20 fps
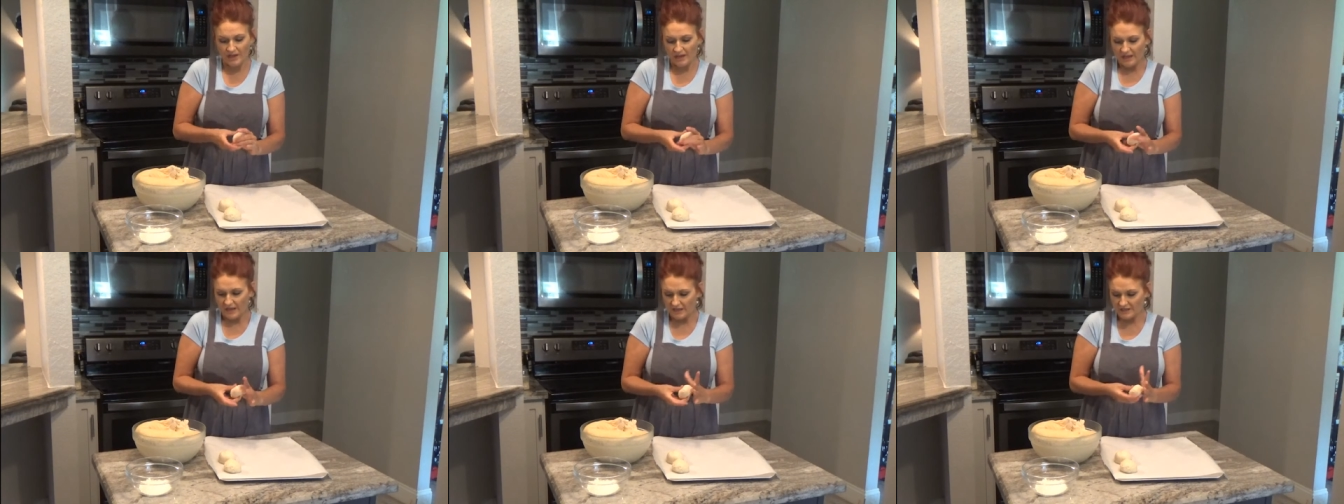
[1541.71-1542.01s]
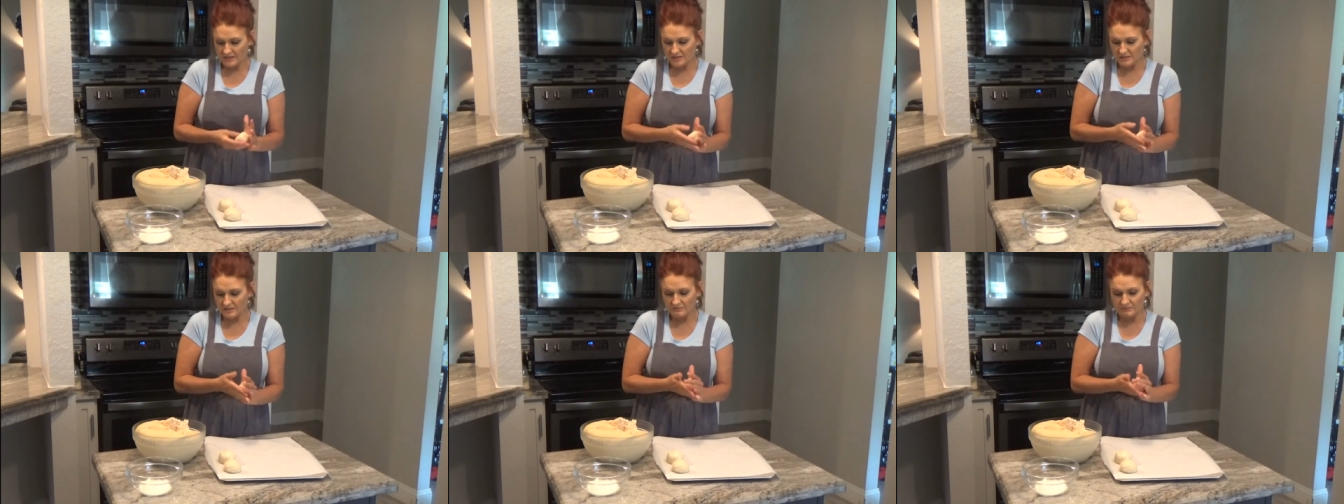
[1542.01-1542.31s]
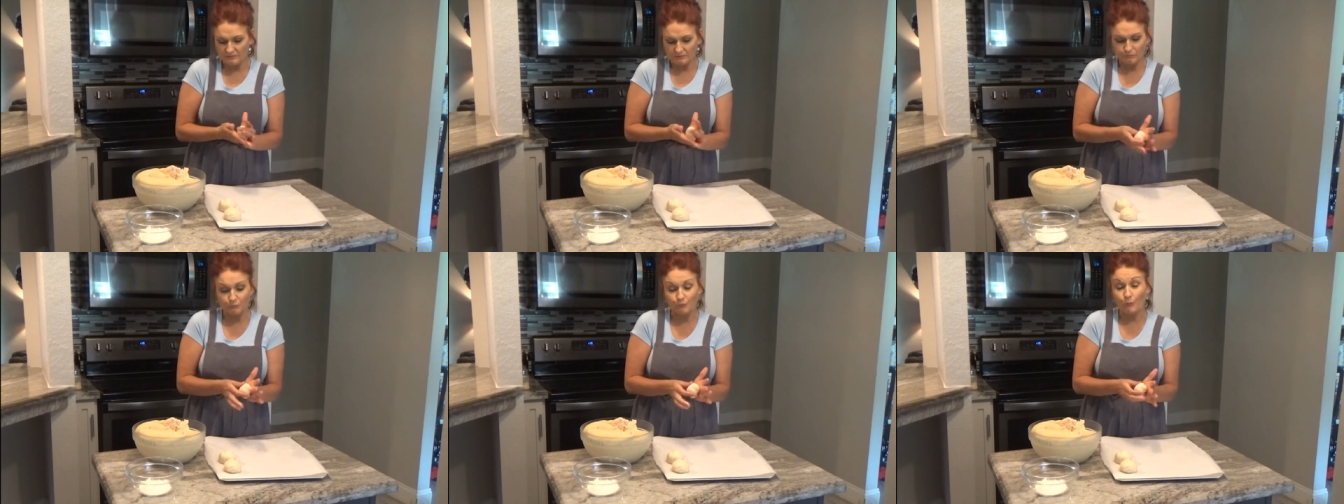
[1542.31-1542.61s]
It's
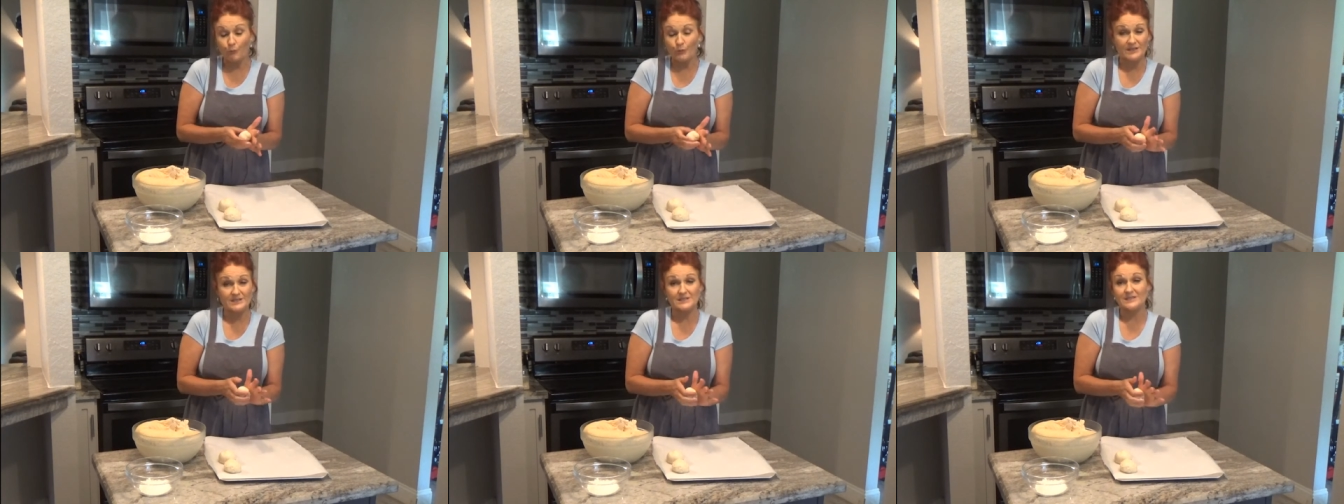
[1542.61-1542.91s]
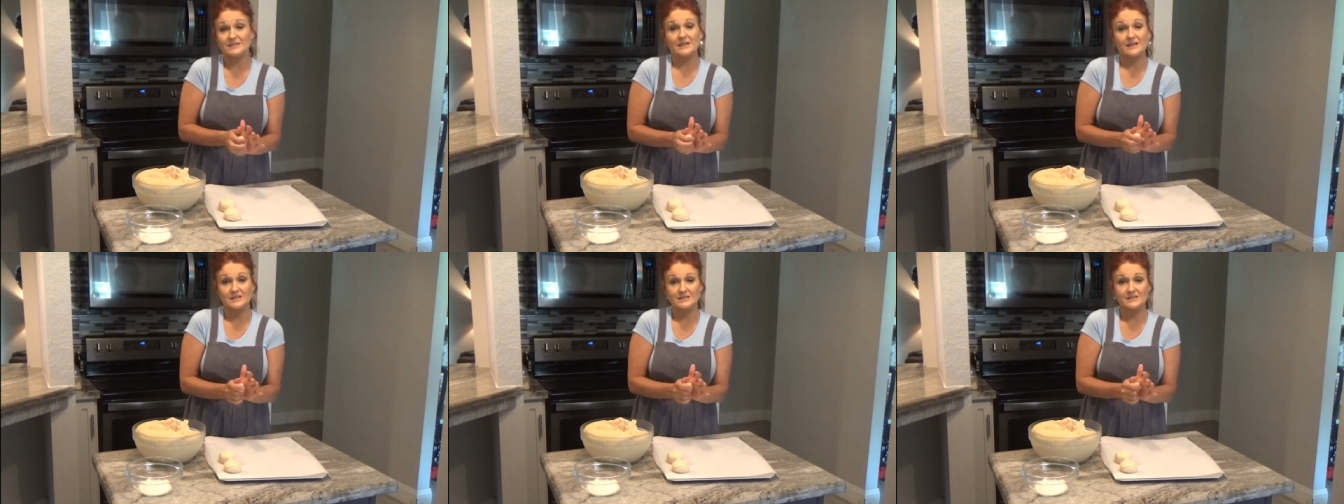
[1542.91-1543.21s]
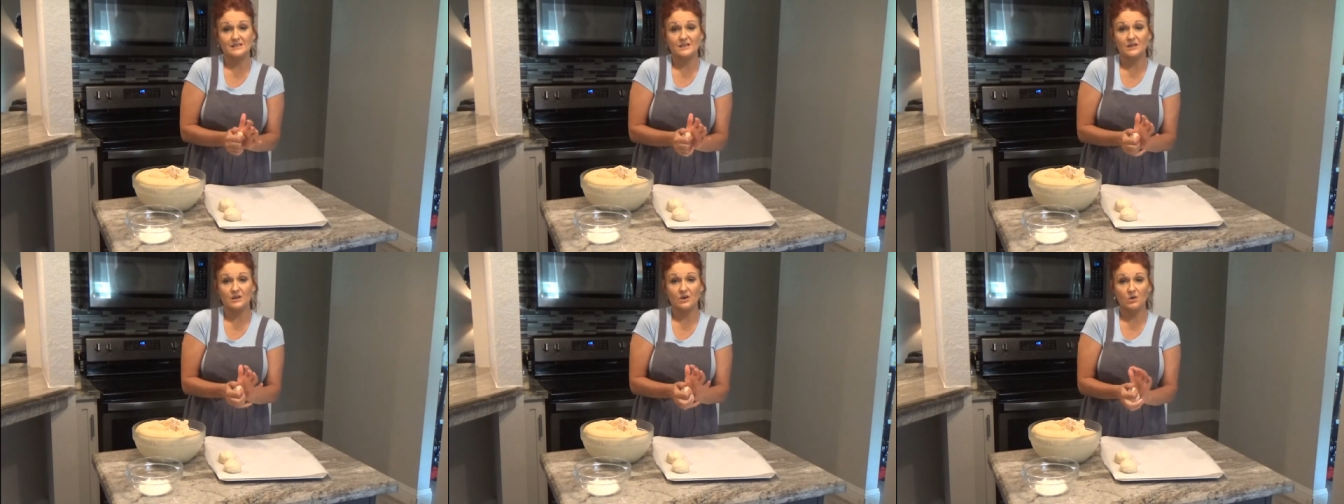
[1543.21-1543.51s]
when it's nice
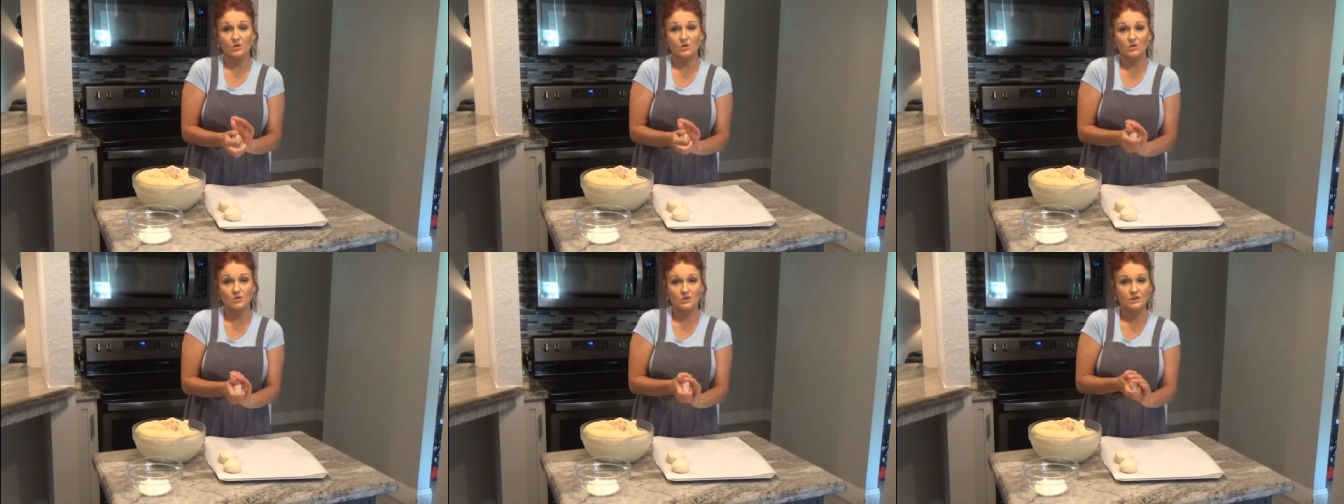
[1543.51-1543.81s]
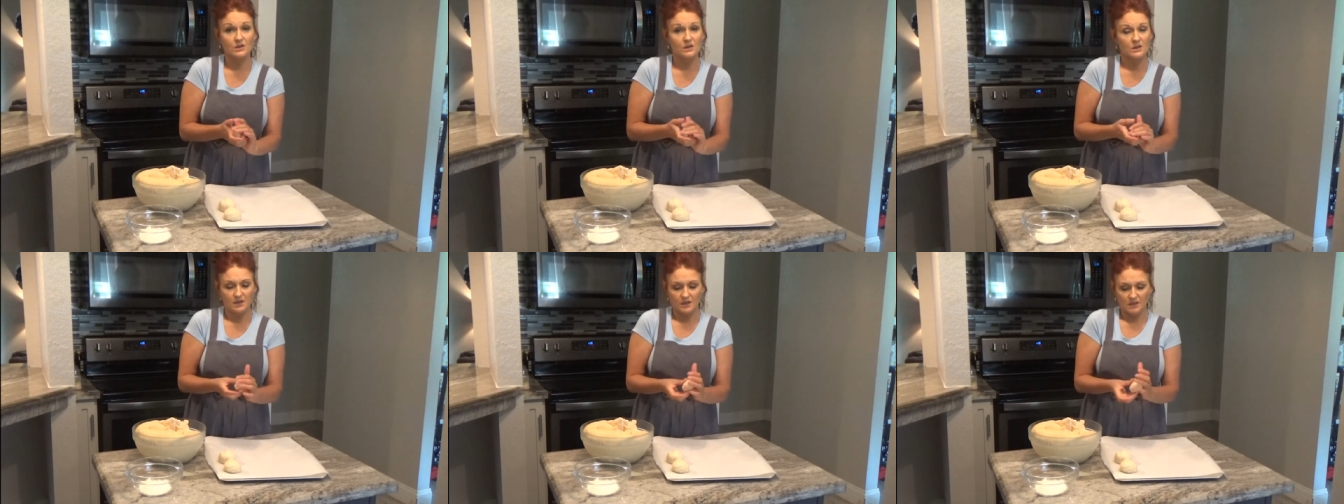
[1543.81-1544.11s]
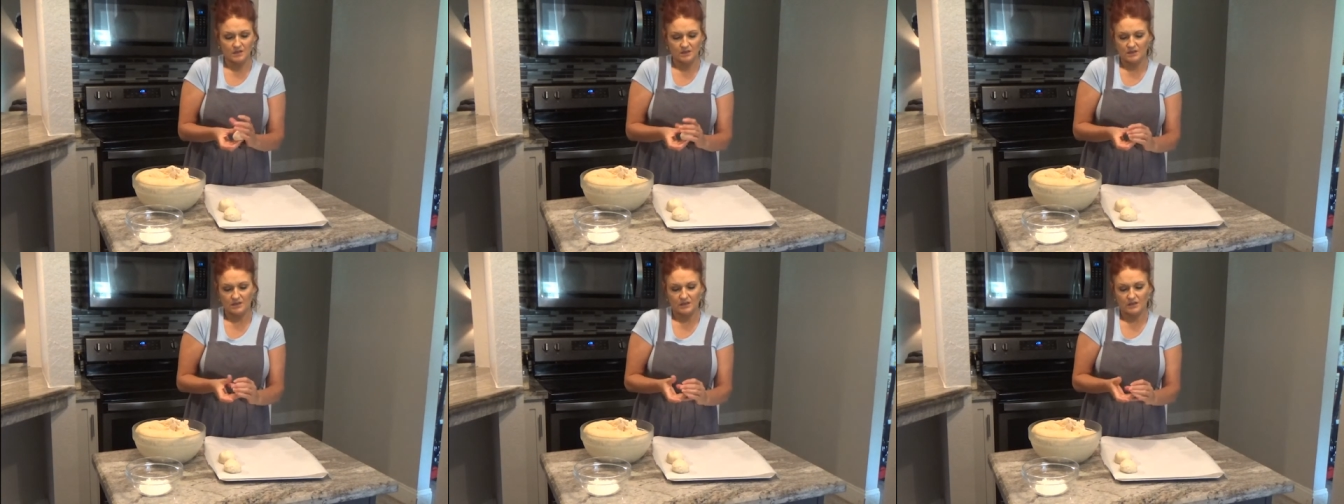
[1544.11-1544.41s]
and cold,
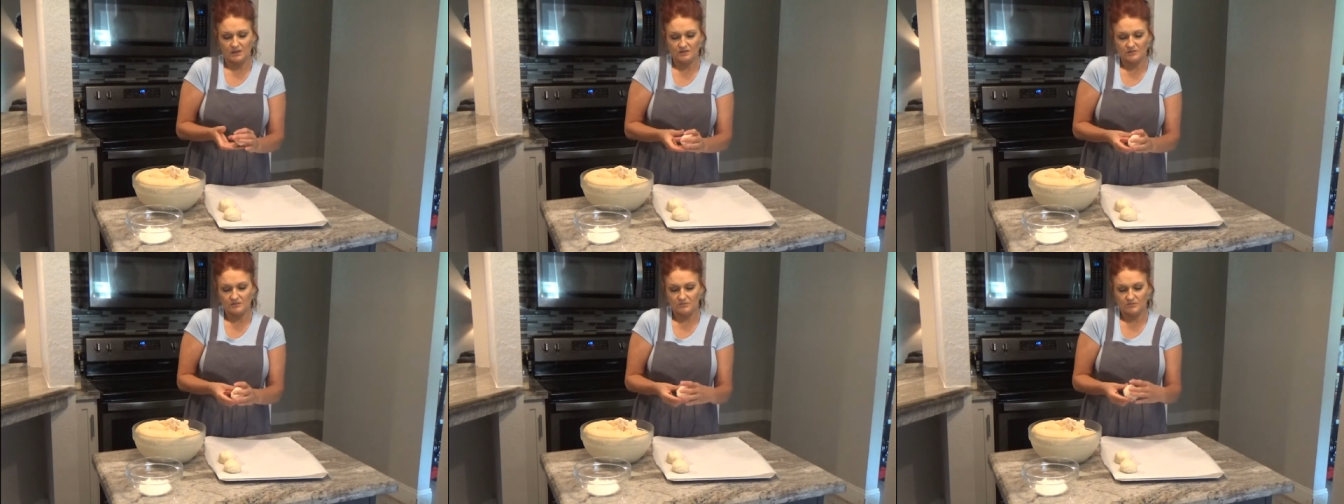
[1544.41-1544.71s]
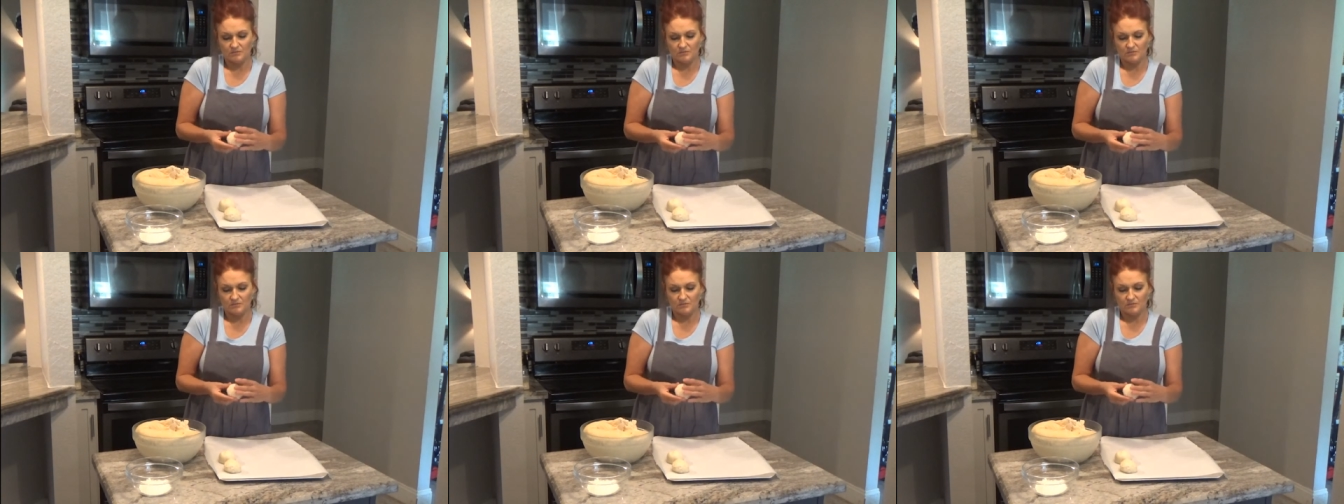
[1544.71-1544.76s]
it